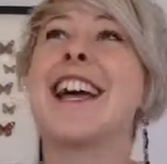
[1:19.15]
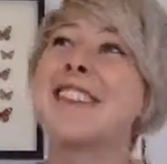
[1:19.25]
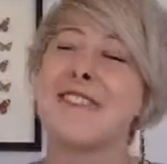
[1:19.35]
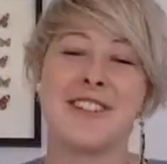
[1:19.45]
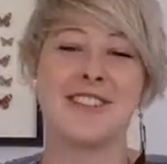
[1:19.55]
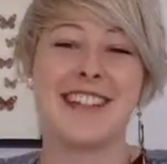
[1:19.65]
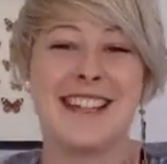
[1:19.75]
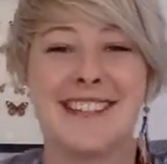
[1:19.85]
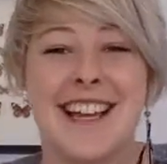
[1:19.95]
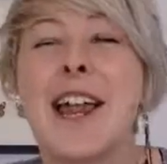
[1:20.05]
the
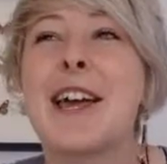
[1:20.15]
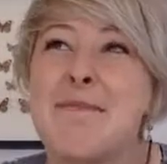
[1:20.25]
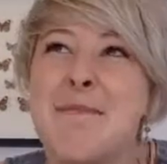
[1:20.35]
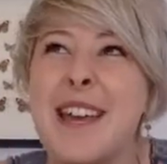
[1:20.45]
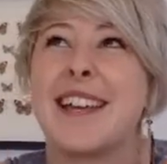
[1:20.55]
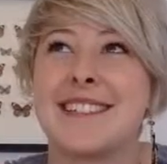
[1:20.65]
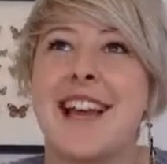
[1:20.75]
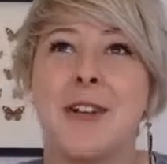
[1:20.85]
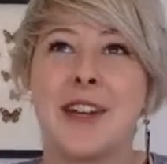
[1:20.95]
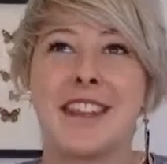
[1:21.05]
15s. I like big
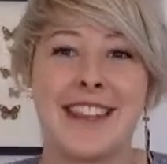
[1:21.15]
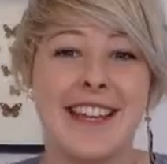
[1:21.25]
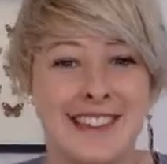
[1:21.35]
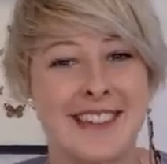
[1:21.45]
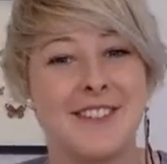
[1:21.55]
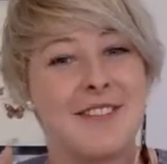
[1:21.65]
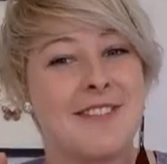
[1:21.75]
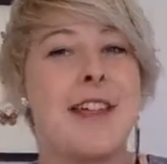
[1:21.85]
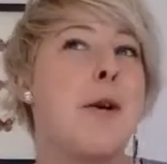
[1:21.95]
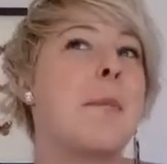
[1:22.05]
sounding things, even if
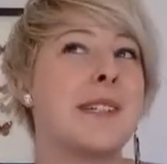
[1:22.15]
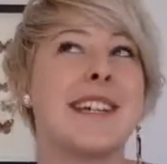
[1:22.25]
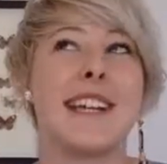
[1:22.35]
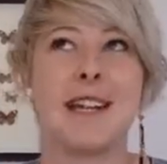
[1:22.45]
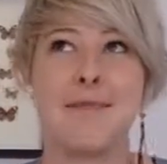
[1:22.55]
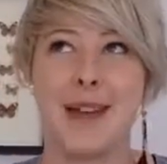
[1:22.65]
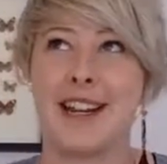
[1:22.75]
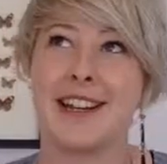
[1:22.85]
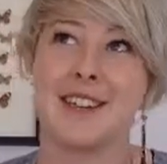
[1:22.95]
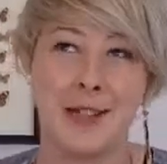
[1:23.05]
they're not particularly big.
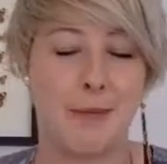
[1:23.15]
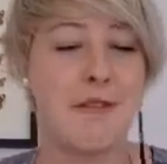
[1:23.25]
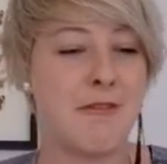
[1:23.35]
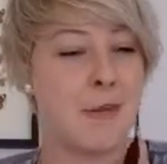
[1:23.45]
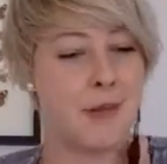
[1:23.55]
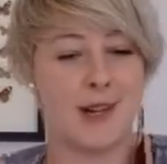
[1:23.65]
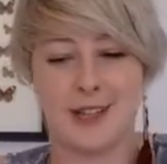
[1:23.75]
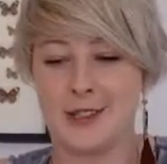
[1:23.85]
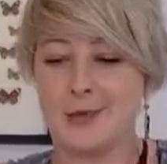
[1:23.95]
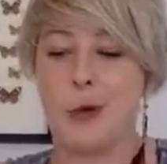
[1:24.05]
So my footprint
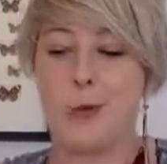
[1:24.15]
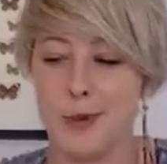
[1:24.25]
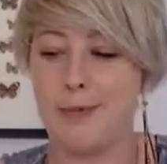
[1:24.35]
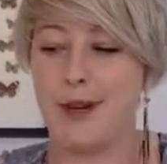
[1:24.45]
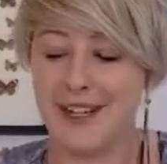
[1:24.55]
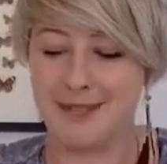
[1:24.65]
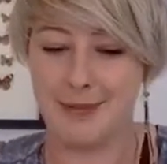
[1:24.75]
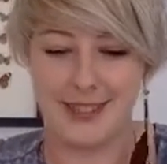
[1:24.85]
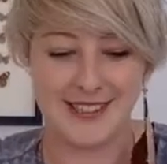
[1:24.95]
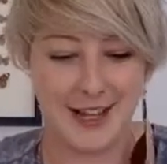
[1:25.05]
is small, but
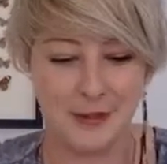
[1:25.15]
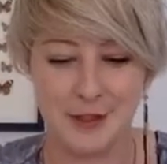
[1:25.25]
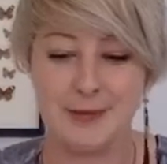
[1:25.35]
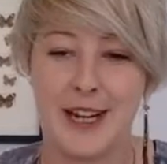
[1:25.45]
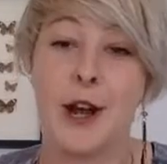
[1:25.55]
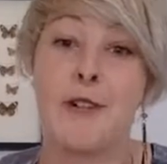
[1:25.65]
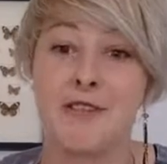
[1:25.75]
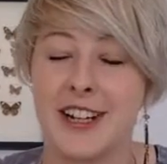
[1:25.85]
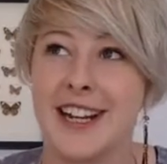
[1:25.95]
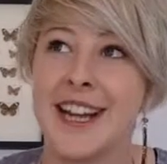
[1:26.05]
my sound is big,
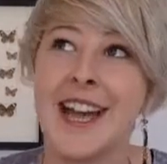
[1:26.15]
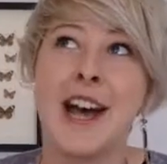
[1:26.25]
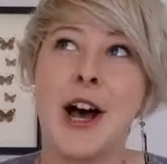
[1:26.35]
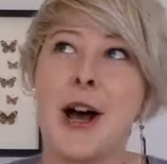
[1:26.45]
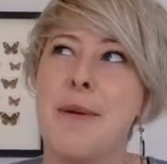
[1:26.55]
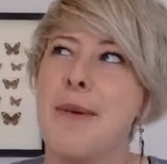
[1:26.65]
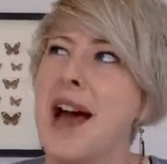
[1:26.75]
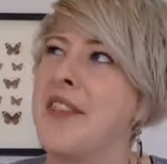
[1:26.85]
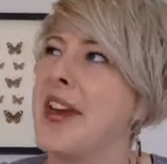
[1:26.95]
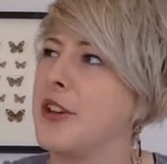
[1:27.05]
hopefully.
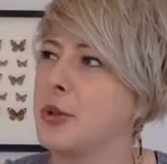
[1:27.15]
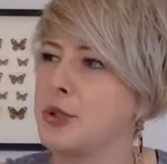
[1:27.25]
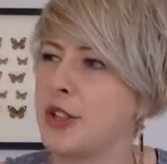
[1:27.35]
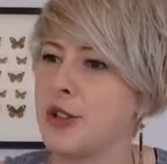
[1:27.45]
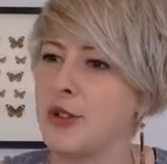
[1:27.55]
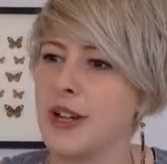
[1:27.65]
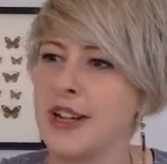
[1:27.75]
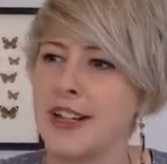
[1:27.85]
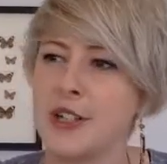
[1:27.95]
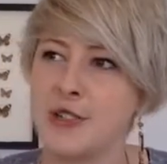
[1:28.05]
And then also
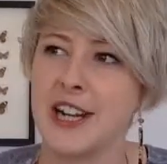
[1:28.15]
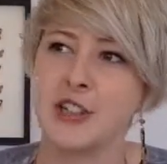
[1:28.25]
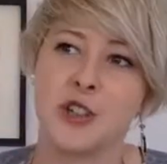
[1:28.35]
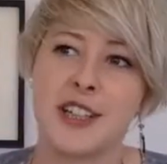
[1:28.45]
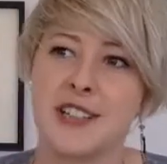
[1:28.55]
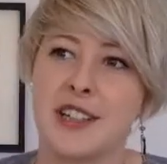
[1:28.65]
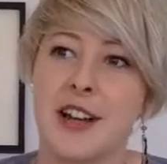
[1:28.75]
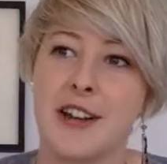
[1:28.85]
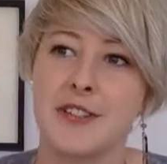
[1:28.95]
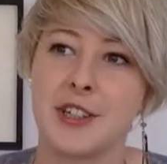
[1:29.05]
I use electronics
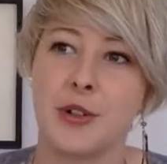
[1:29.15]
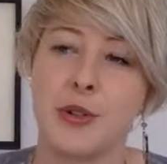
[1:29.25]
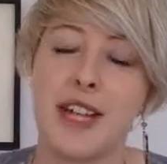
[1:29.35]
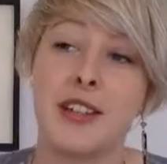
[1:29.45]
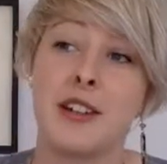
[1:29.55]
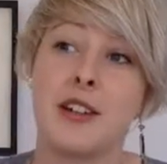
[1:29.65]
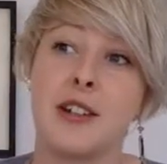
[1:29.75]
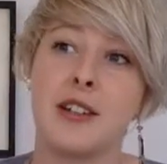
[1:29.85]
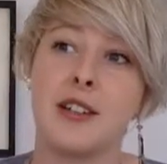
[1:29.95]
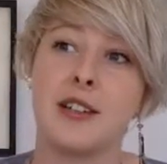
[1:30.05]
live, so either
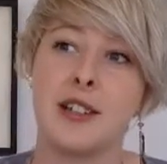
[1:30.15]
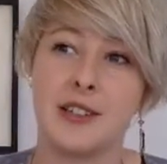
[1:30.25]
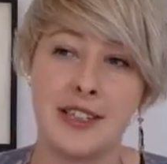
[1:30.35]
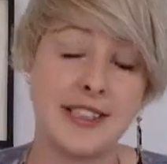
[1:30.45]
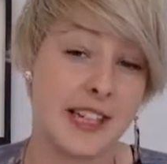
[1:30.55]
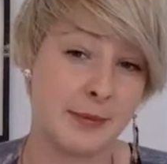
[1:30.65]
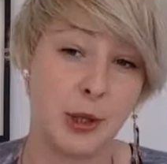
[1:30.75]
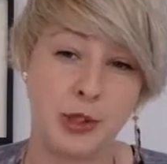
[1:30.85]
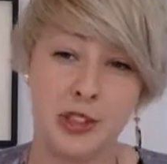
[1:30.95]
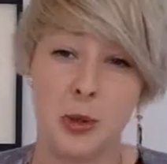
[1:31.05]
a DTX
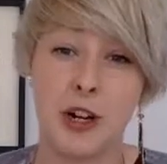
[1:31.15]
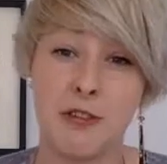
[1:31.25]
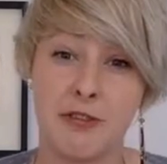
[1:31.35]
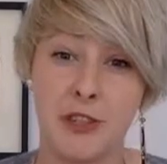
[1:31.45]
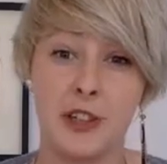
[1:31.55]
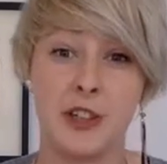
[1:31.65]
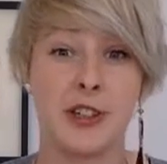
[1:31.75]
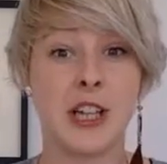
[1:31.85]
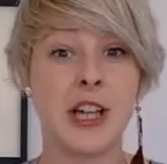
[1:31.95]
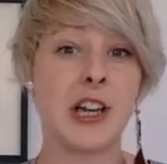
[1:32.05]
Multi 12 for the
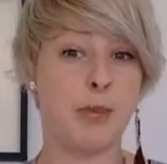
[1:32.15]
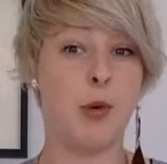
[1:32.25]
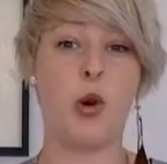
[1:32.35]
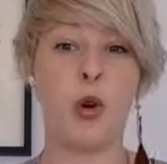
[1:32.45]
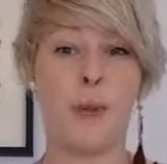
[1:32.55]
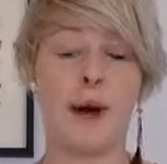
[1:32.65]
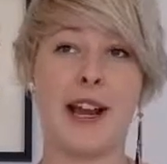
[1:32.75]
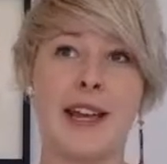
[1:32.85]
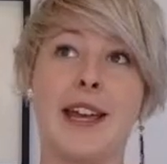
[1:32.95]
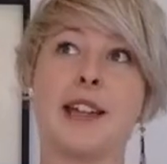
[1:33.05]
more
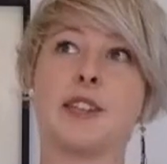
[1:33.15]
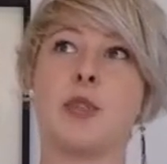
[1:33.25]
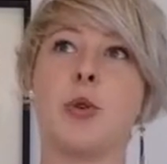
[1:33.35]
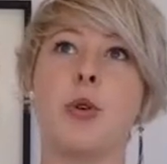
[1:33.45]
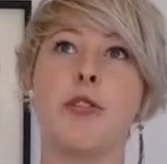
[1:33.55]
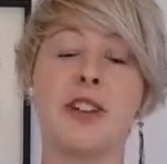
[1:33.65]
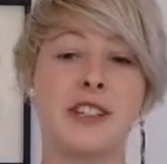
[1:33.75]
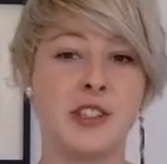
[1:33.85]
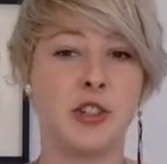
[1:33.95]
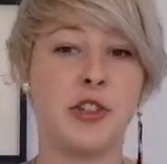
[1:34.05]
compact gigs, or for
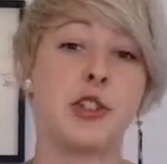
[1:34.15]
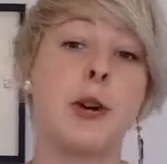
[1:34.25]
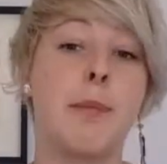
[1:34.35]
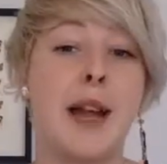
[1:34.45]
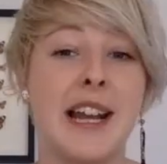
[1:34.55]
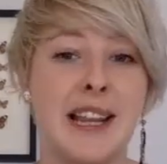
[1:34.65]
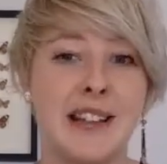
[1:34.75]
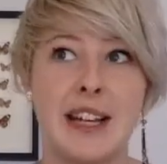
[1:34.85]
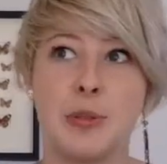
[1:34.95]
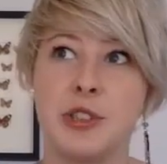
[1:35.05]
instance on the Tom Bailey
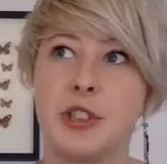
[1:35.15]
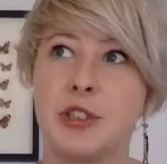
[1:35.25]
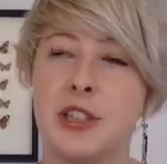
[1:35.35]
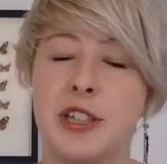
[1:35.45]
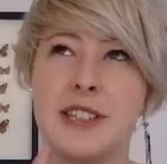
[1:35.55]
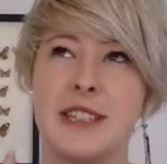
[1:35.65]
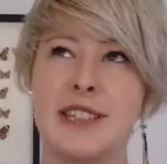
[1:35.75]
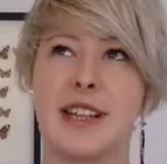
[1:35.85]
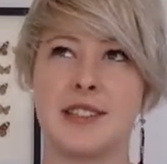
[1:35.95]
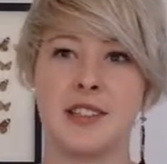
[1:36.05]
gig, that was using a
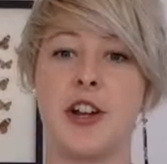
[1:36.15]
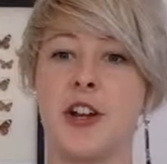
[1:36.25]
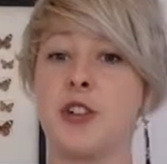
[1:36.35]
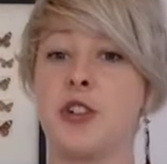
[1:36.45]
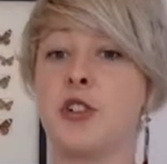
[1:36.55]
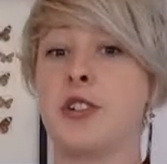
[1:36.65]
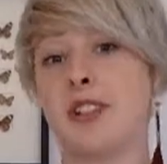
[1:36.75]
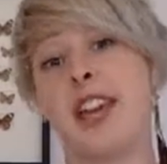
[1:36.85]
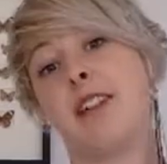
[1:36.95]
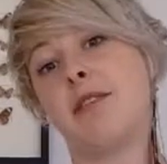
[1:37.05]
DTX 900
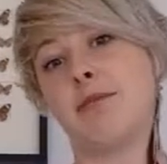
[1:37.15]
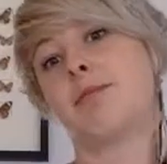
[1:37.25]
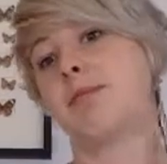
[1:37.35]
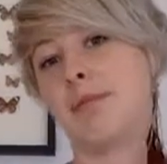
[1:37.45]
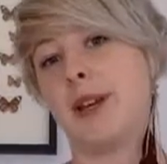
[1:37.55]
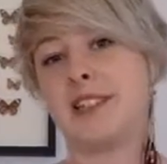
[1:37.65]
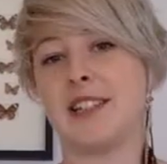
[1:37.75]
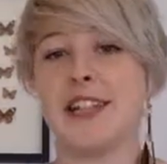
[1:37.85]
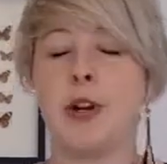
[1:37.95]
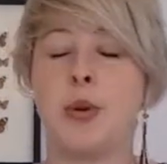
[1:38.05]
kit,
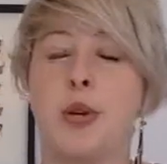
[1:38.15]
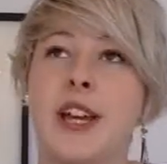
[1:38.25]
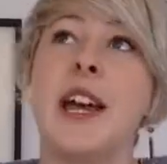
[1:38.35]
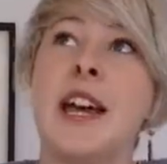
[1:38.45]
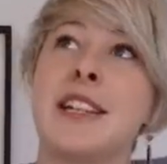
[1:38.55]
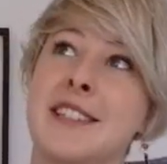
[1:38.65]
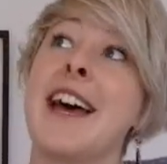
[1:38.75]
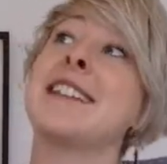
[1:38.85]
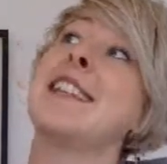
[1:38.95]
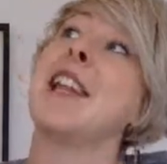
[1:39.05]
basically whole kit. So
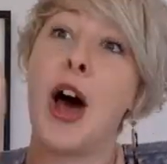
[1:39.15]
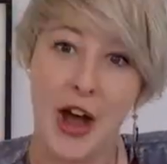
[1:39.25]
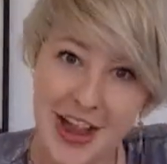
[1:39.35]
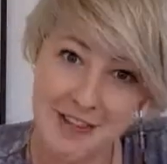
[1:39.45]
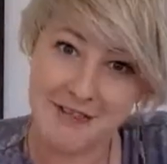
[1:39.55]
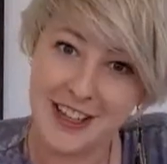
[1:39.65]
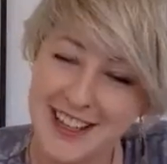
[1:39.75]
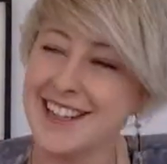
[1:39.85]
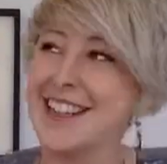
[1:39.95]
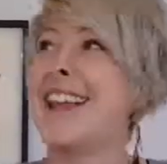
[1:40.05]
that's
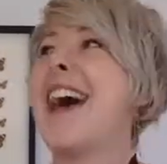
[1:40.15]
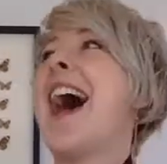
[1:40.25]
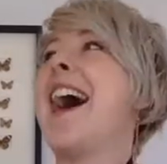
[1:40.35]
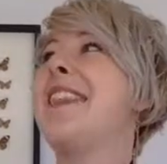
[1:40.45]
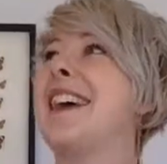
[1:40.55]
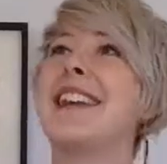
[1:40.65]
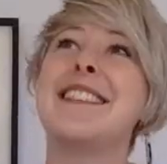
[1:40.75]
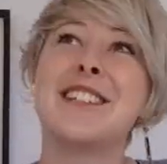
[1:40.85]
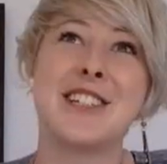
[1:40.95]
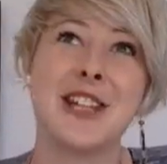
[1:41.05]
live. And then
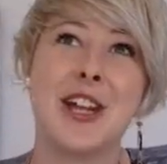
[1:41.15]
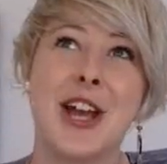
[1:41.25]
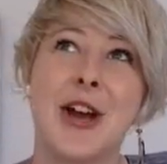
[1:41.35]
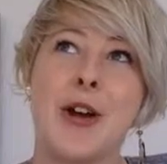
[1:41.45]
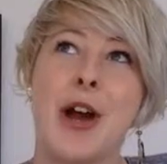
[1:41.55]
in the studio,